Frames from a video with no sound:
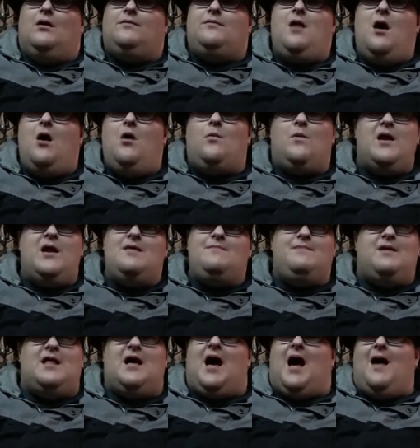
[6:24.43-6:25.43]
No, wait a
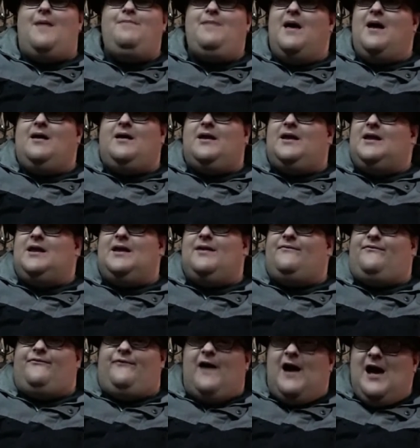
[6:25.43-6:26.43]
minute. I'm not going to
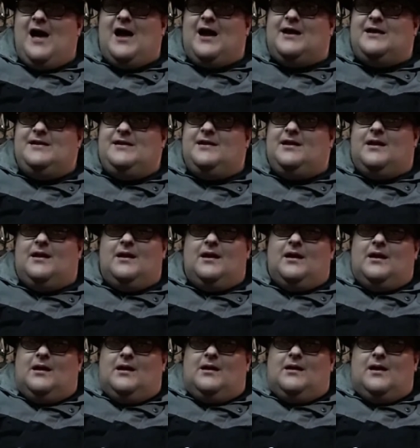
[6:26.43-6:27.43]
get fined
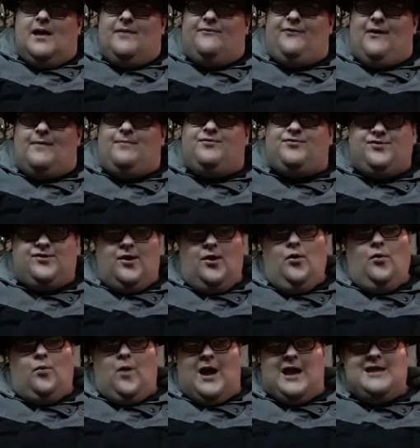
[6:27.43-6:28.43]
if I'm
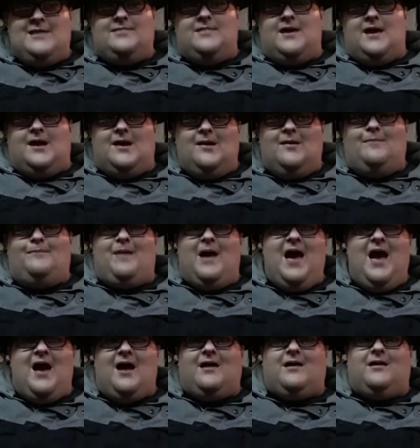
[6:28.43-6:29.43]
still waiting to hear
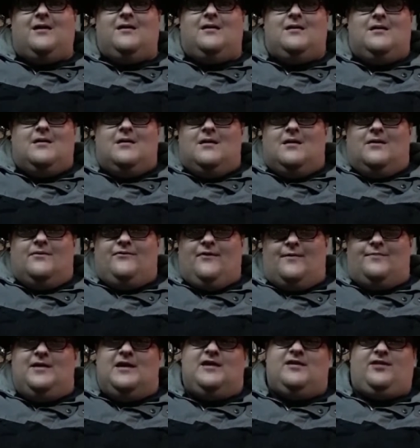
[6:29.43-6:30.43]
back
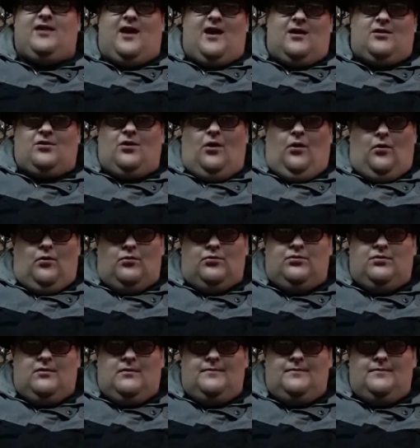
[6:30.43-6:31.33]
from these assholes?